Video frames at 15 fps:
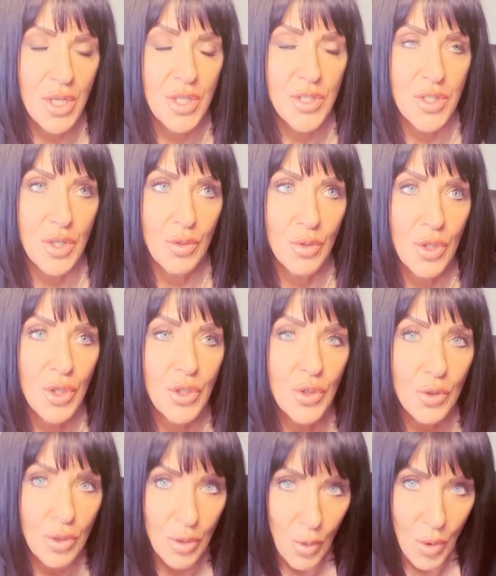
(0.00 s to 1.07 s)
So
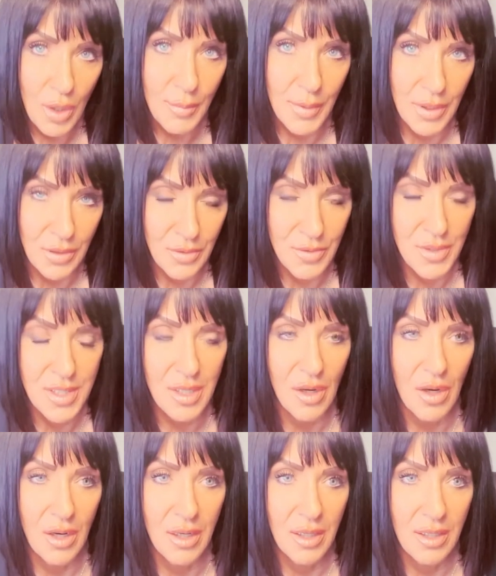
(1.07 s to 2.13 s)
your hormones
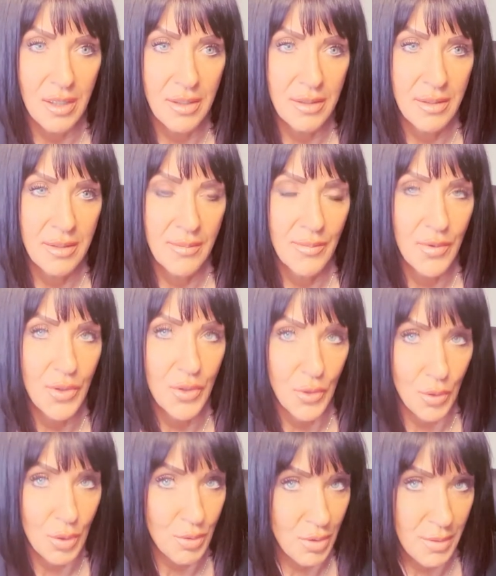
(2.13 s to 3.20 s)
are
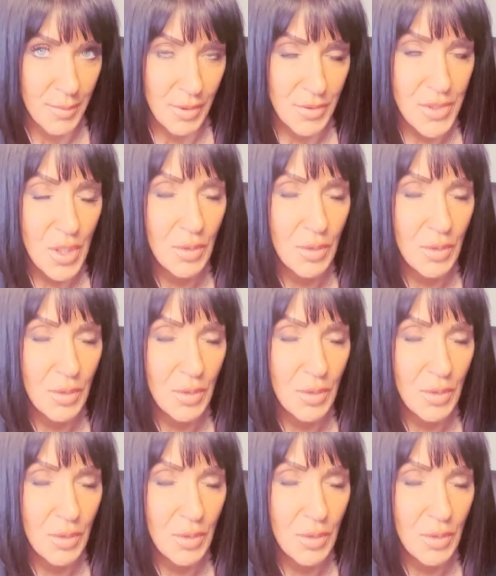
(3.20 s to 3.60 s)
your hormones.